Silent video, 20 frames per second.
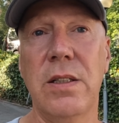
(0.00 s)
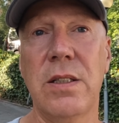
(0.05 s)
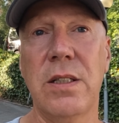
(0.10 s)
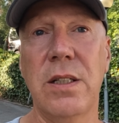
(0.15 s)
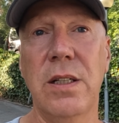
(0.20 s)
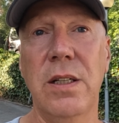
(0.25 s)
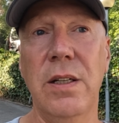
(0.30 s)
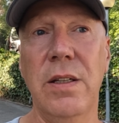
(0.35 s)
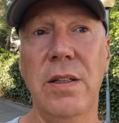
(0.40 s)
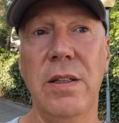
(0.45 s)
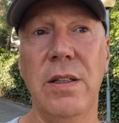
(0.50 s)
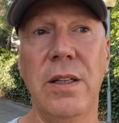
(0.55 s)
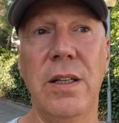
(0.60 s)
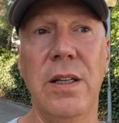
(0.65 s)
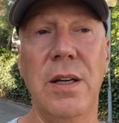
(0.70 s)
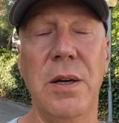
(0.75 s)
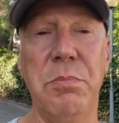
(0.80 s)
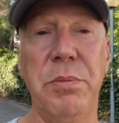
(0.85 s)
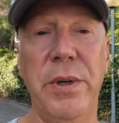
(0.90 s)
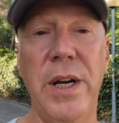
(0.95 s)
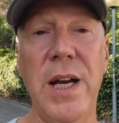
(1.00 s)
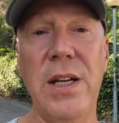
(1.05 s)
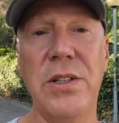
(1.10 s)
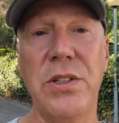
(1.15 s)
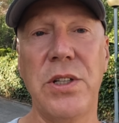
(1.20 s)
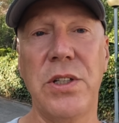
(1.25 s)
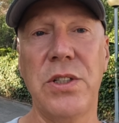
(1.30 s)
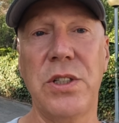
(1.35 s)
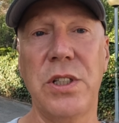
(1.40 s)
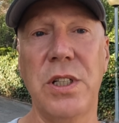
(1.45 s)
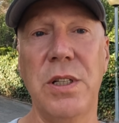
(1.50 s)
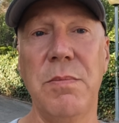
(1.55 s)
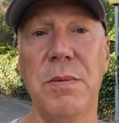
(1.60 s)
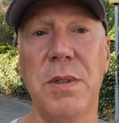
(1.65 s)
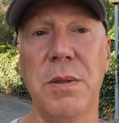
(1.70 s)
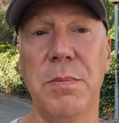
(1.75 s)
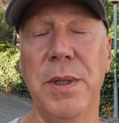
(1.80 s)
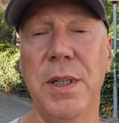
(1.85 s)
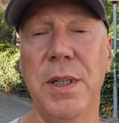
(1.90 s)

The prices seem to